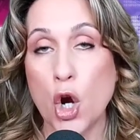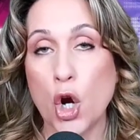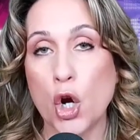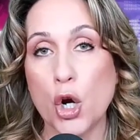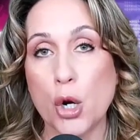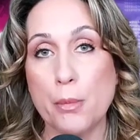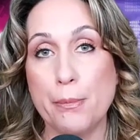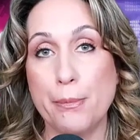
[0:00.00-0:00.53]

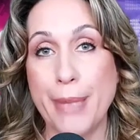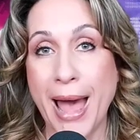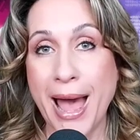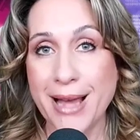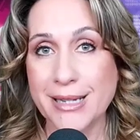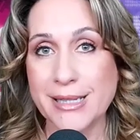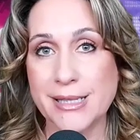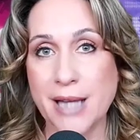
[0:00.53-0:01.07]
her
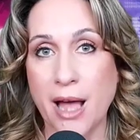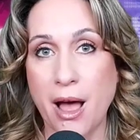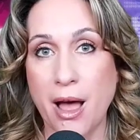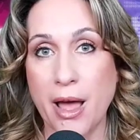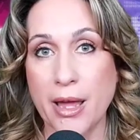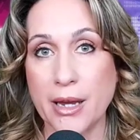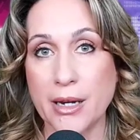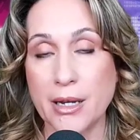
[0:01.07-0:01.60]

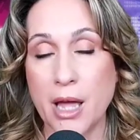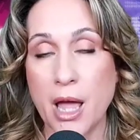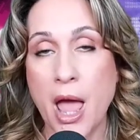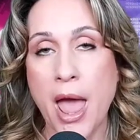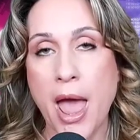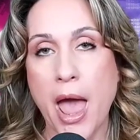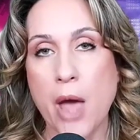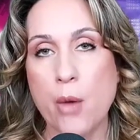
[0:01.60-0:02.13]
backside,
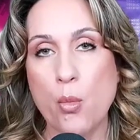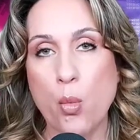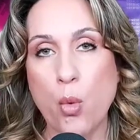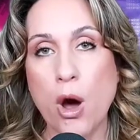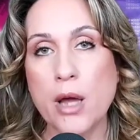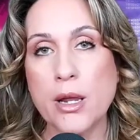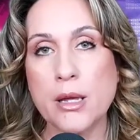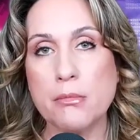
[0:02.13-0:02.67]
and
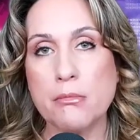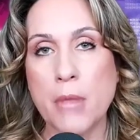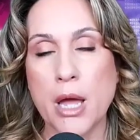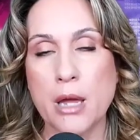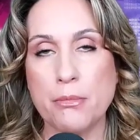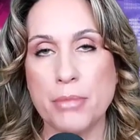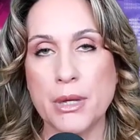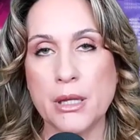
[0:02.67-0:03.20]
what it
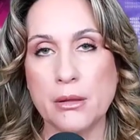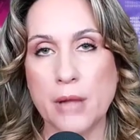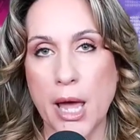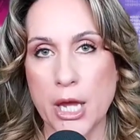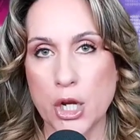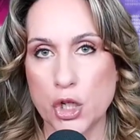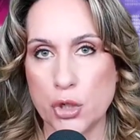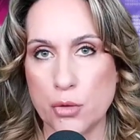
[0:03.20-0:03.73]
might be
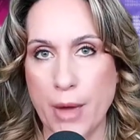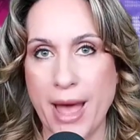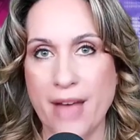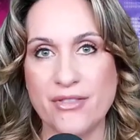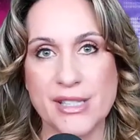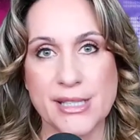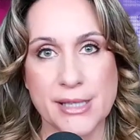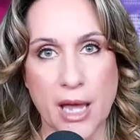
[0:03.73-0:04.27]
like to
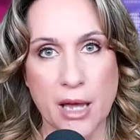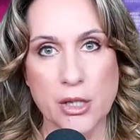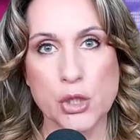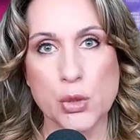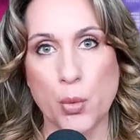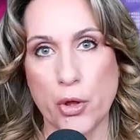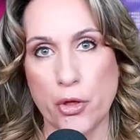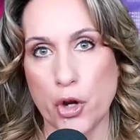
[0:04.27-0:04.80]
have
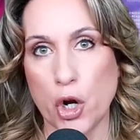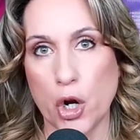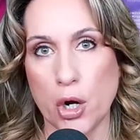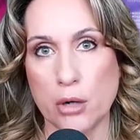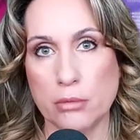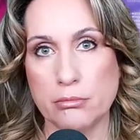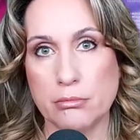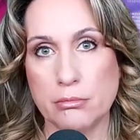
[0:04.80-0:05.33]
sex with
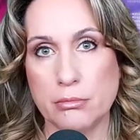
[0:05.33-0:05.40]
her.